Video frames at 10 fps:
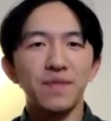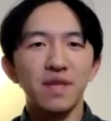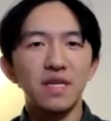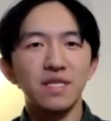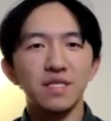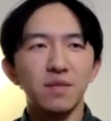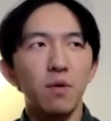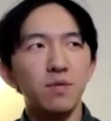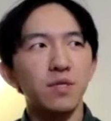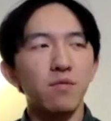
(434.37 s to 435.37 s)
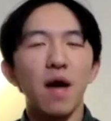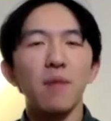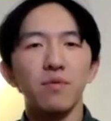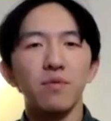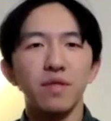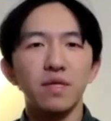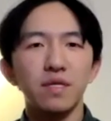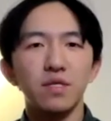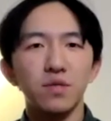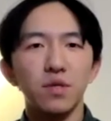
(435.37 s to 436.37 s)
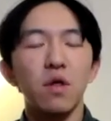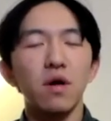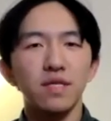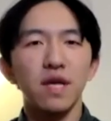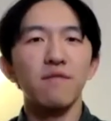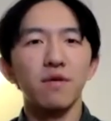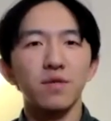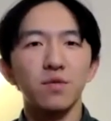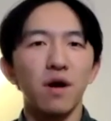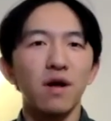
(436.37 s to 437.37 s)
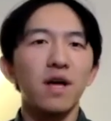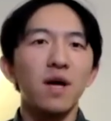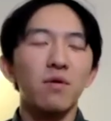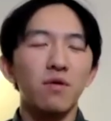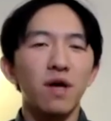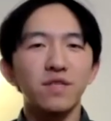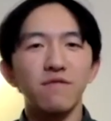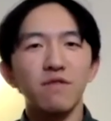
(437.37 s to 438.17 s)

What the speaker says: is supposed to grapple with these issues alongside of those who are progressive,